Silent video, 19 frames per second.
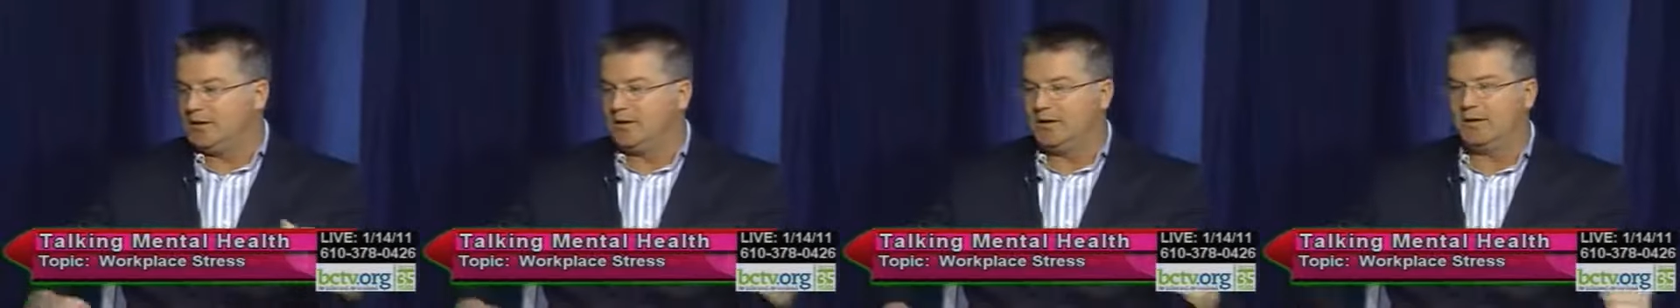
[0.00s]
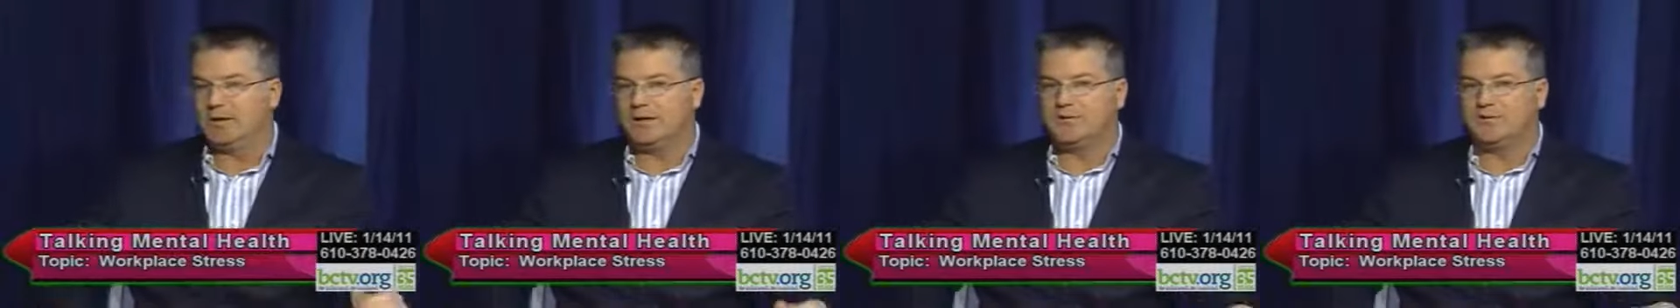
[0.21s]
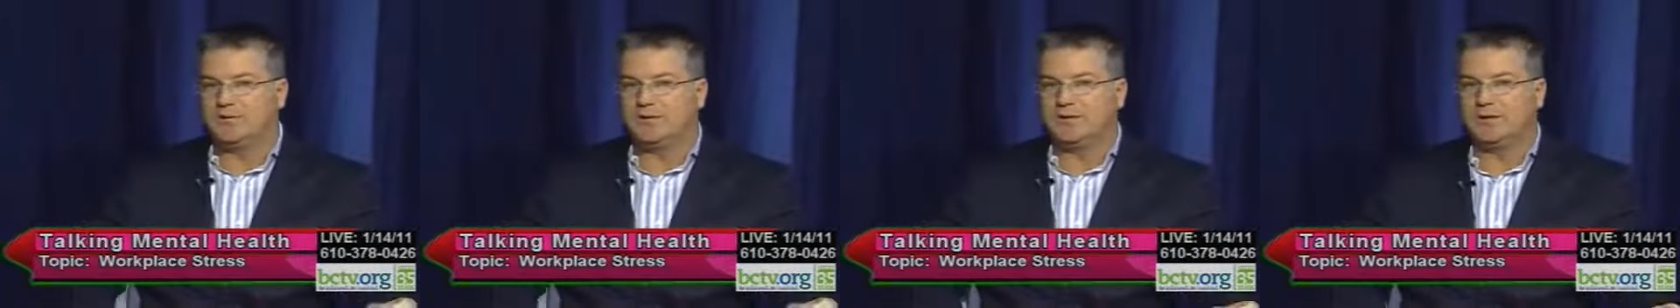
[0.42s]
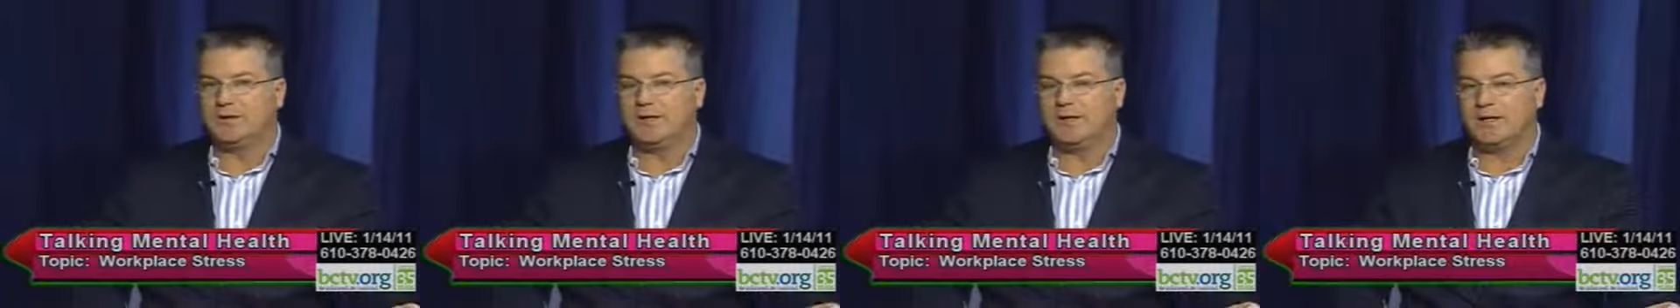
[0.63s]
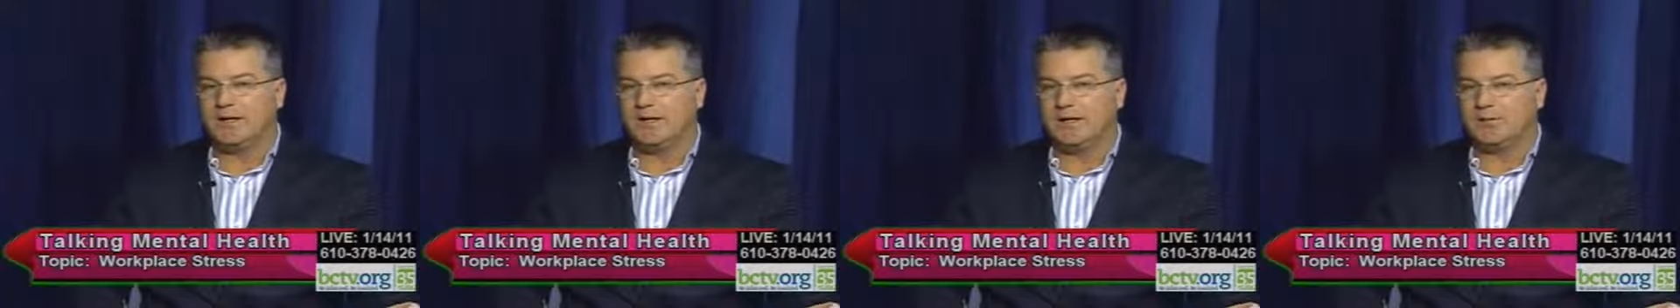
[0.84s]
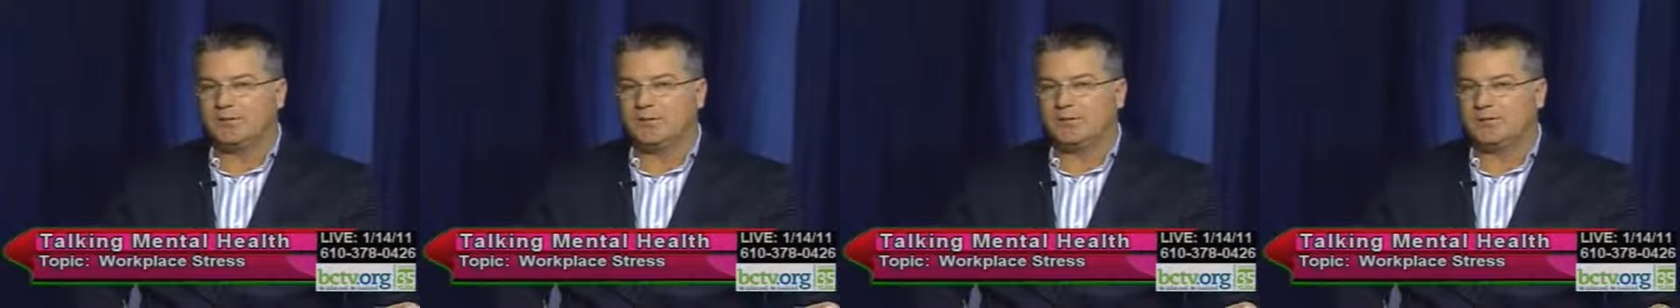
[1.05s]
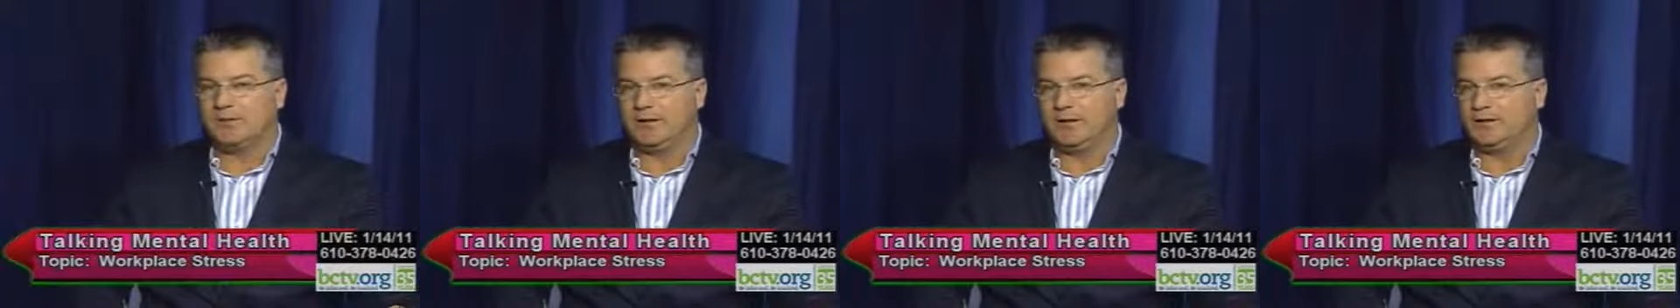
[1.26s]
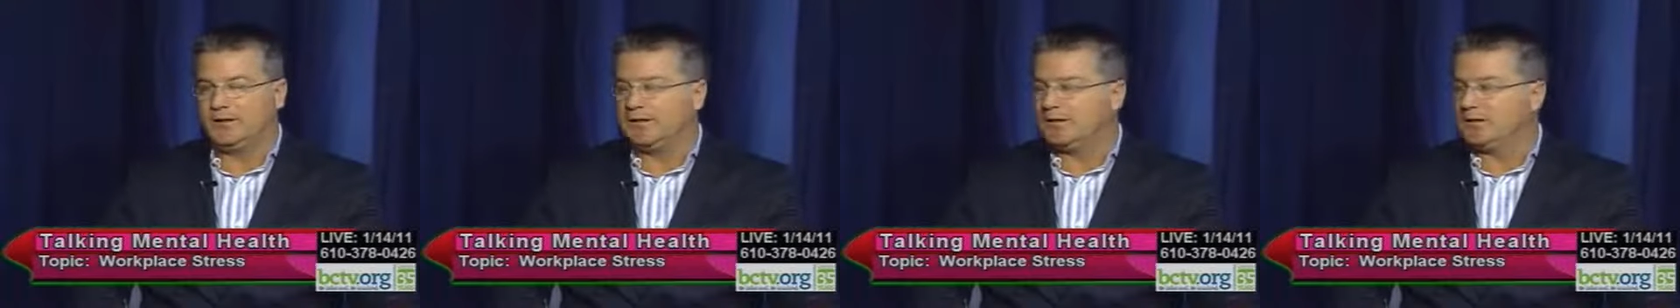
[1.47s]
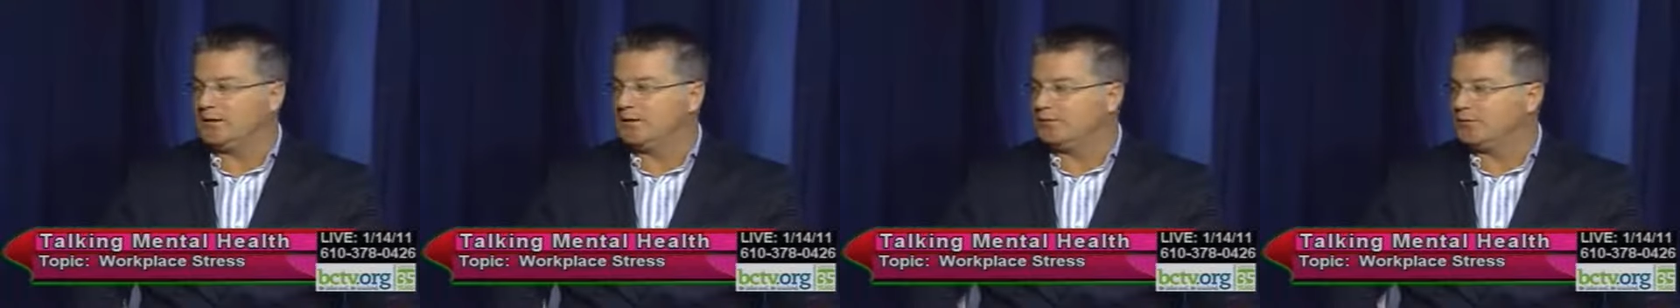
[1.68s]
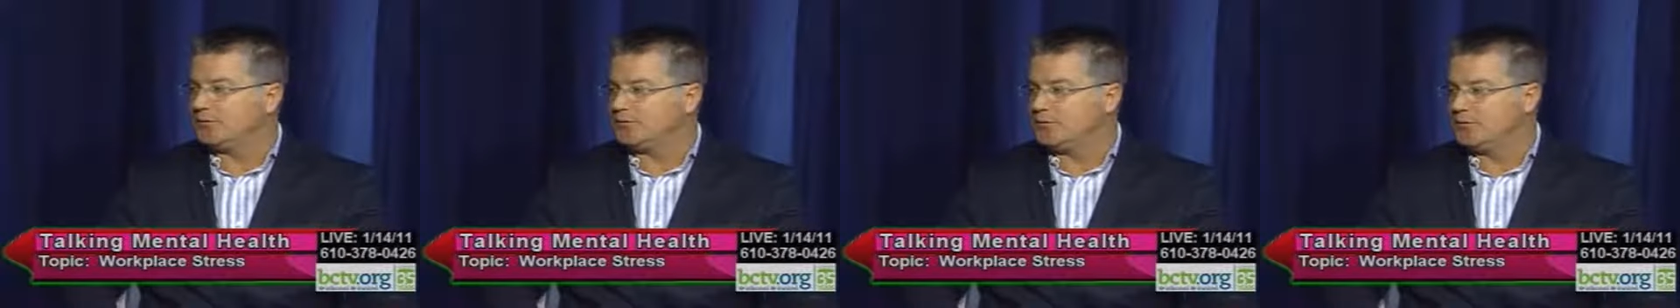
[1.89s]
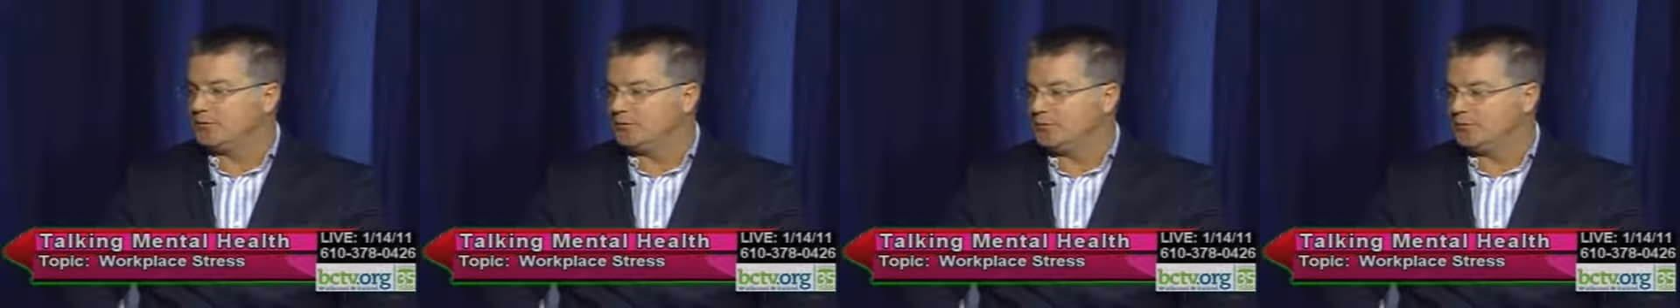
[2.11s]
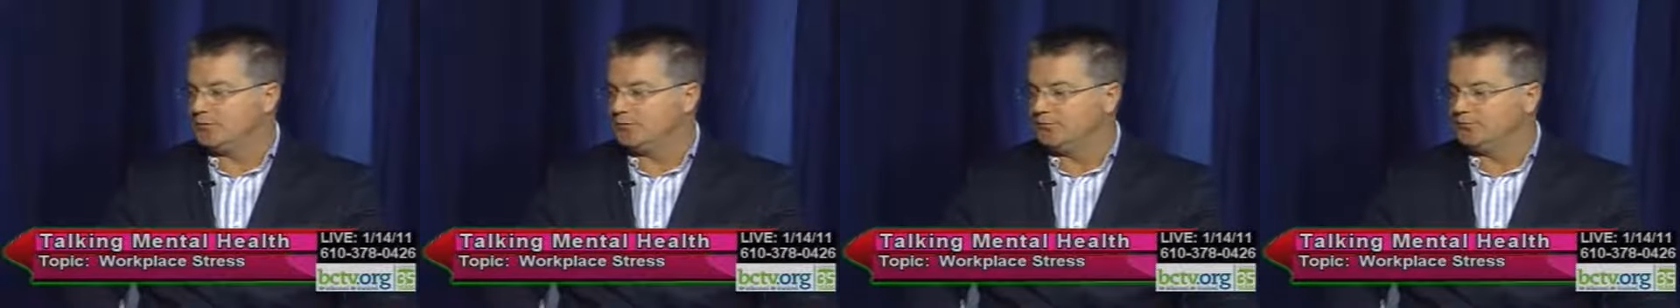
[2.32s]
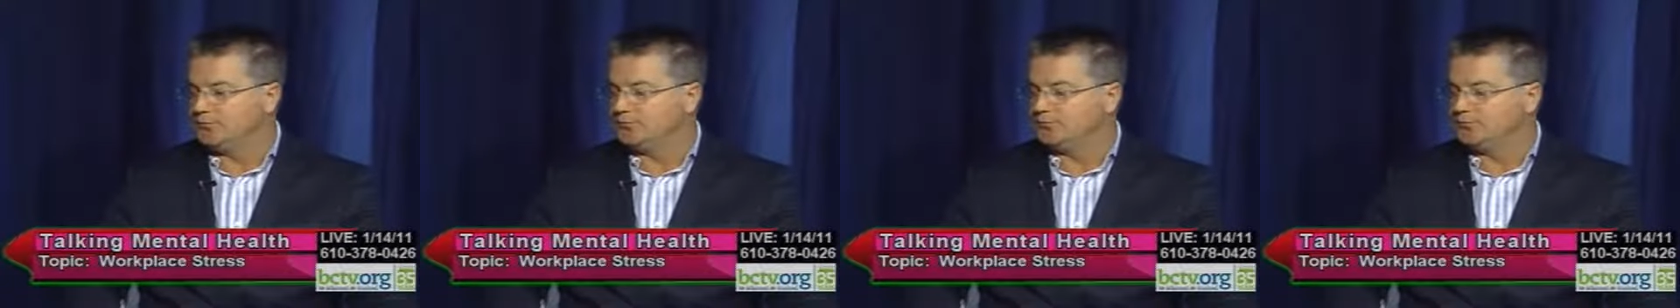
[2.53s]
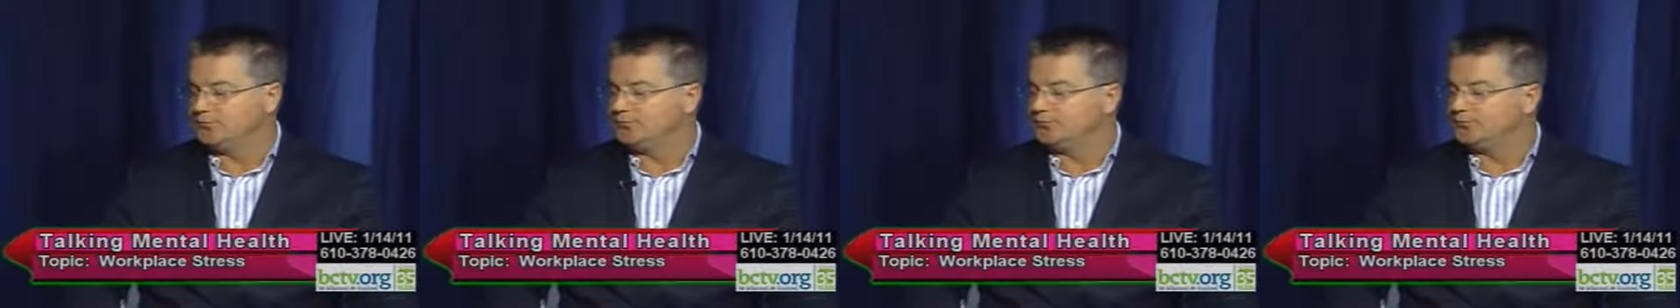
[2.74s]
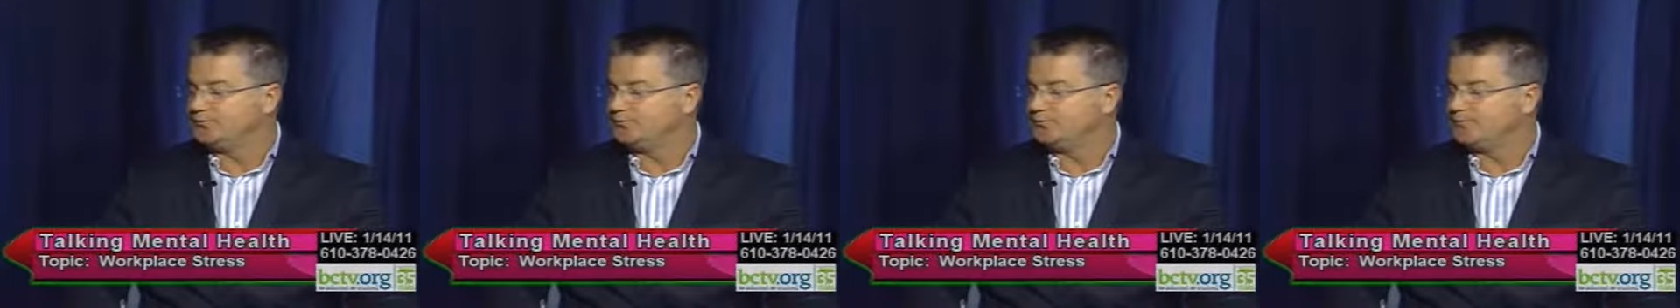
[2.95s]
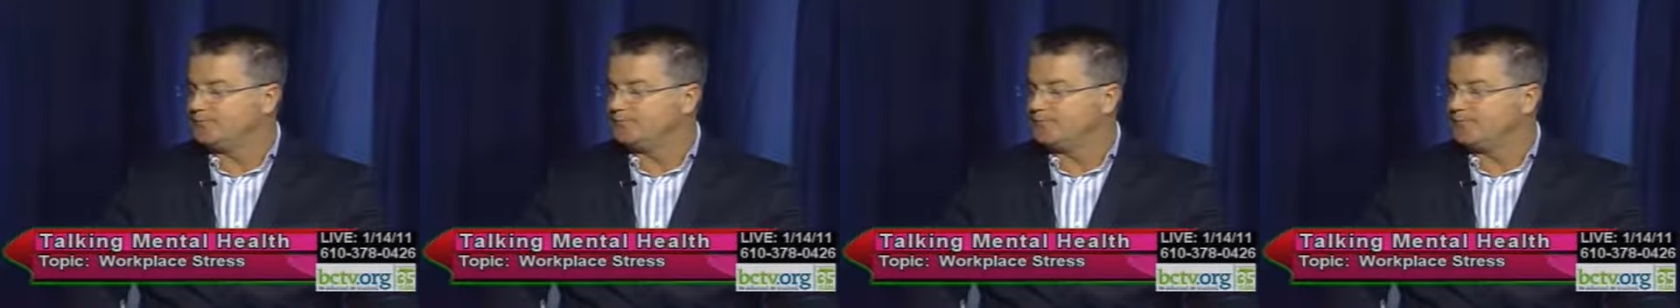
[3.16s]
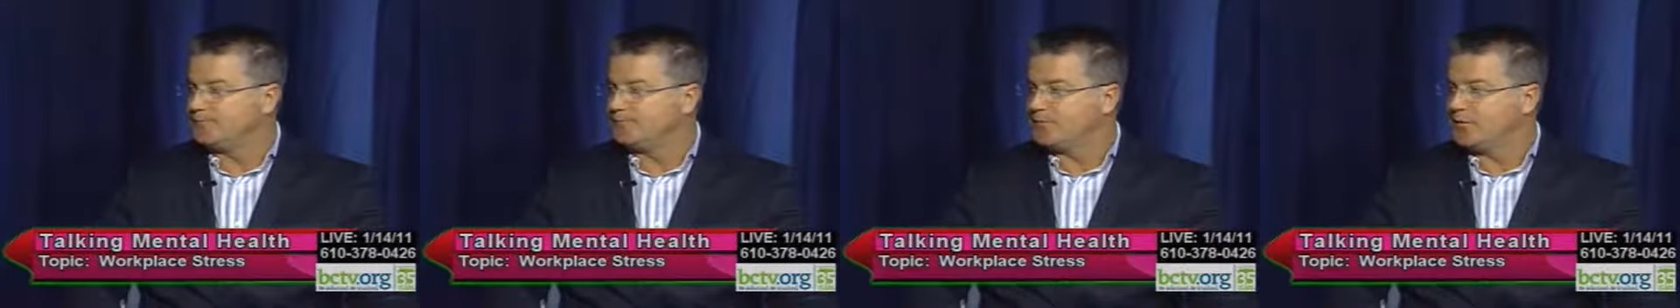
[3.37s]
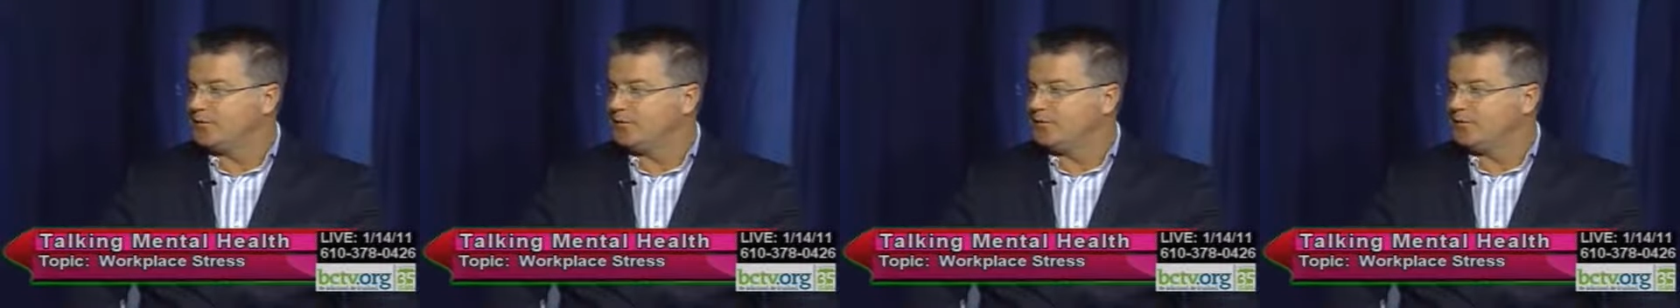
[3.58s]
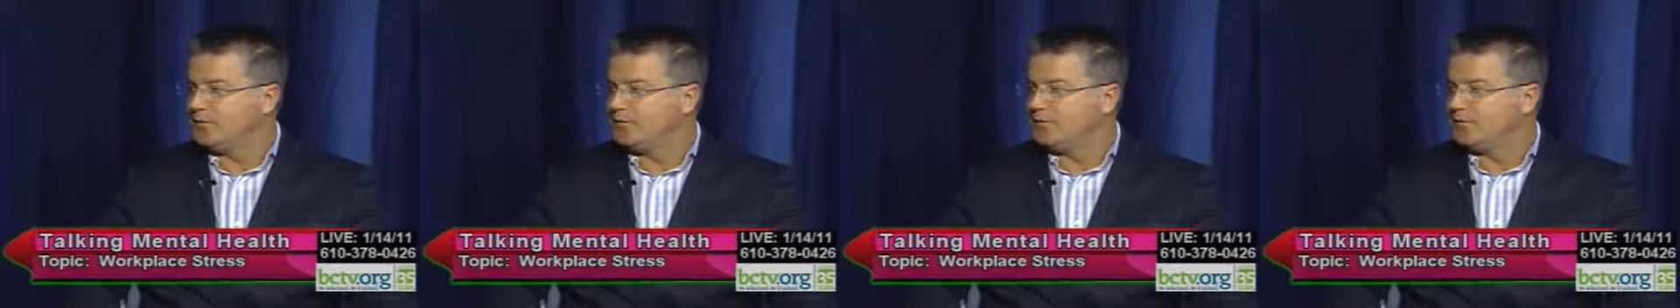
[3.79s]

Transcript: And I've seen that happen many mm -hmm. times too. Mm-hmm. Mm-hmm. Yeah.